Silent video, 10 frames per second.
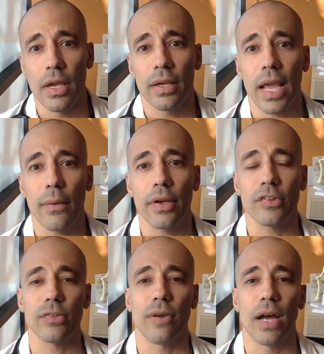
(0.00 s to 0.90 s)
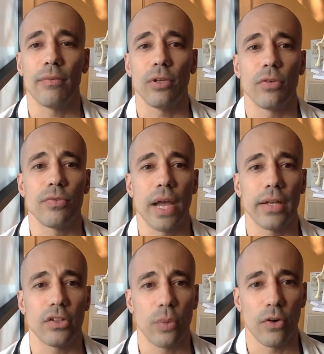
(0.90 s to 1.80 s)
carry a survival of nine
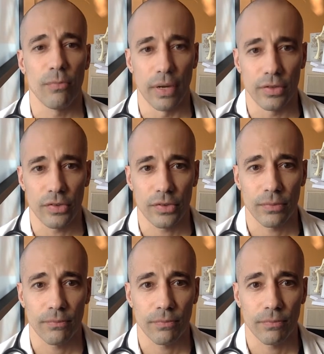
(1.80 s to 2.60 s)
to twelve months.